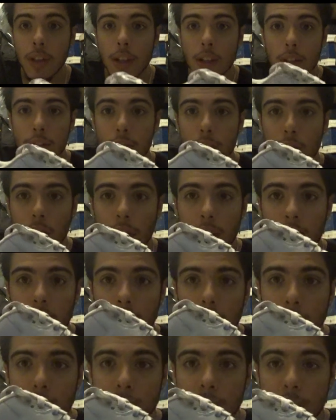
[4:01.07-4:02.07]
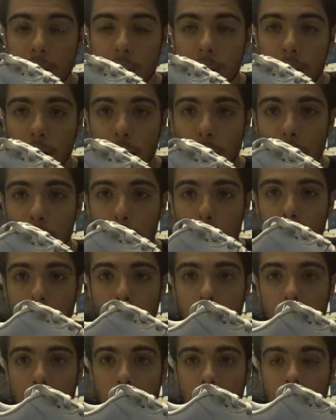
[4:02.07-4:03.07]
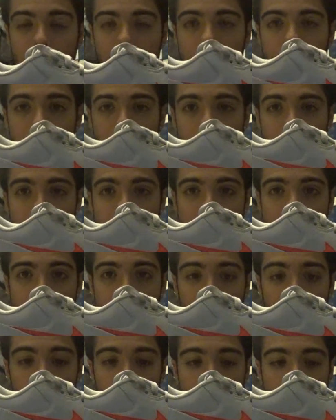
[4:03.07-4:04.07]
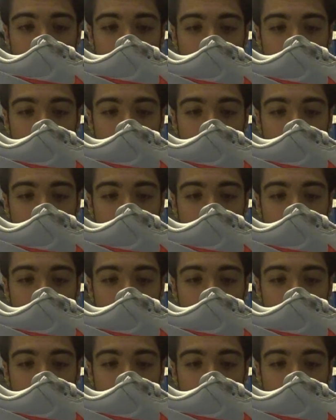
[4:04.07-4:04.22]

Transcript: So I kind of figured, the red is his heart,